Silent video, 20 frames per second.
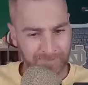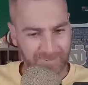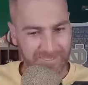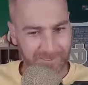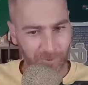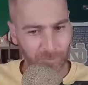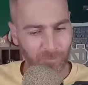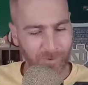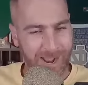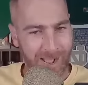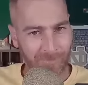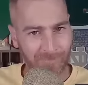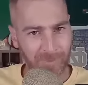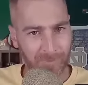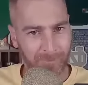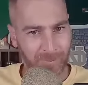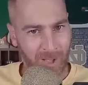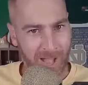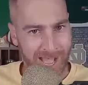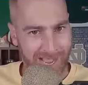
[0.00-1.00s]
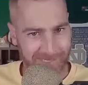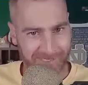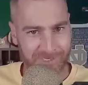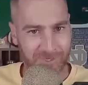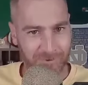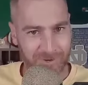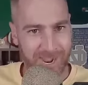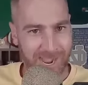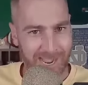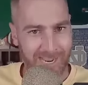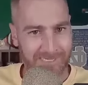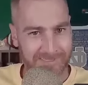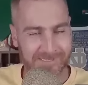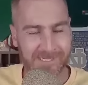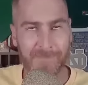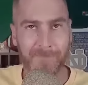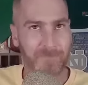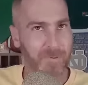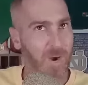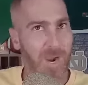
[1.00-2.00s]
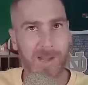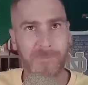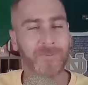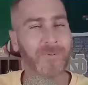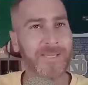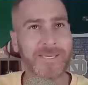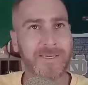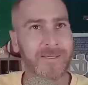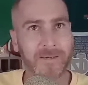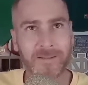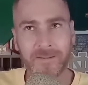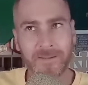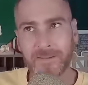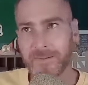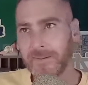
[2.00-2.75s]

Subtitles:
been around the block, you guys. I'm probably